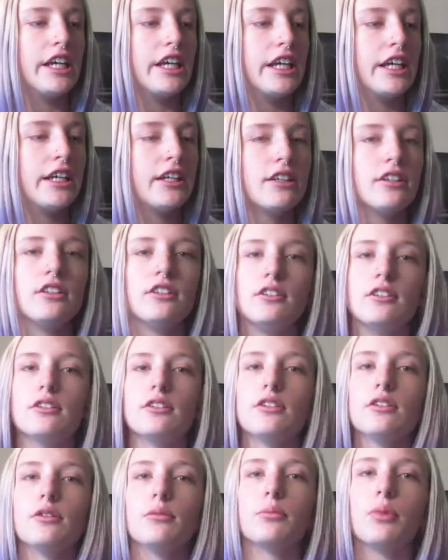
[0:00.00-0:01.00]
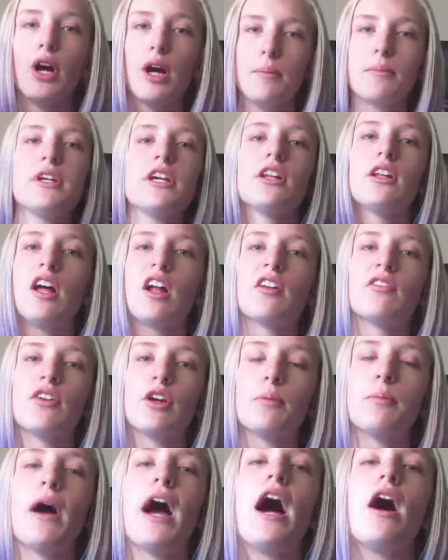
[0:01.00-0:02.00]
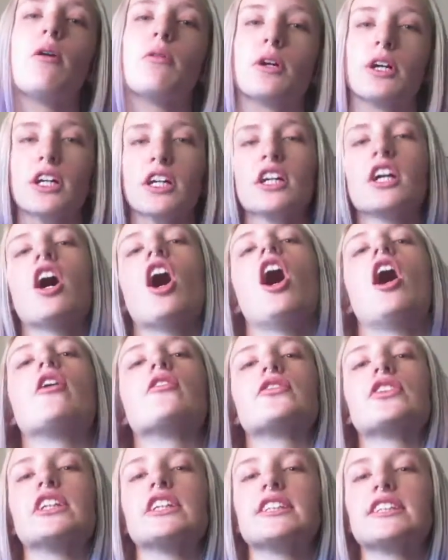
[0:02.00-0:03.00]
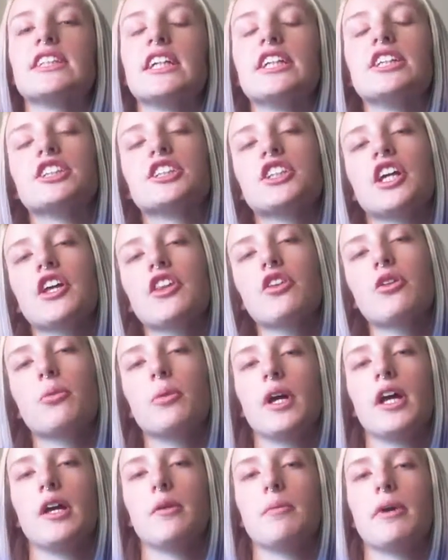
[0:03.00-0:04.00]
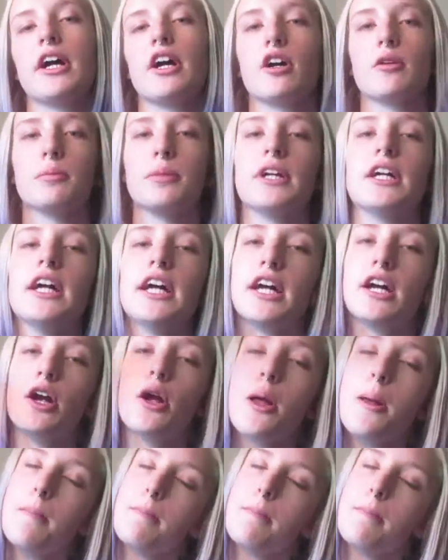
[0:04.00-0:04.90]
it brought me a lot of power and confidence, and I just like the way my armpit hair